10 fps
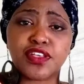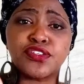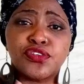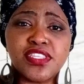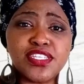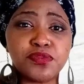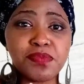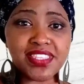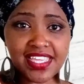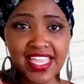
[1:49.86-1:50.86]
So this would
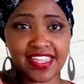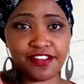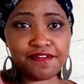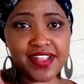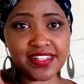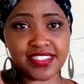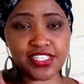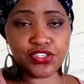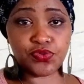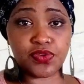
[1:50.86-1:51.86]
be the kind of fats
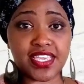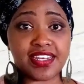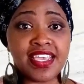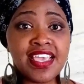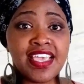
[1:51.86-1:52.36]
that you get